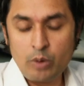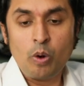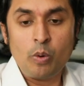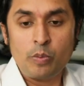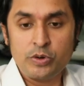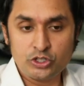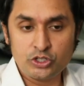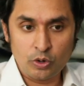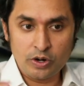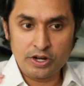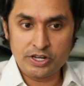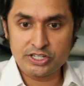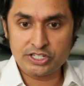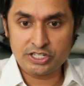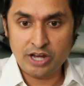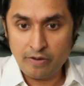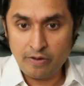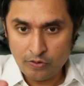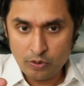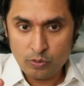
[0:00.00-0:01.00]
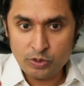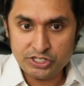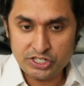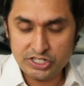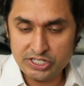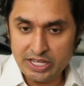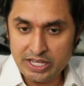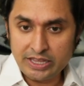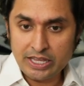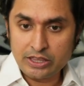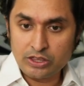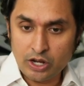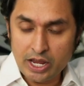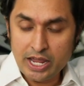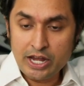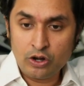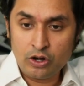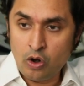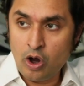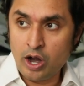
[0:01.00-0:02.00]
what we sort of discovered was this thing that
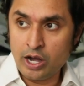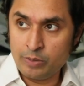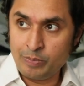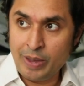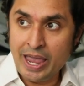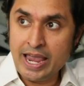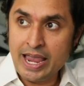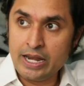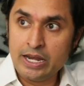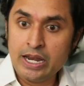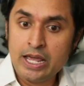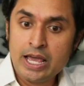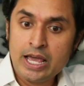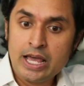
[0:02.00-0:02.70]
in chronic pain,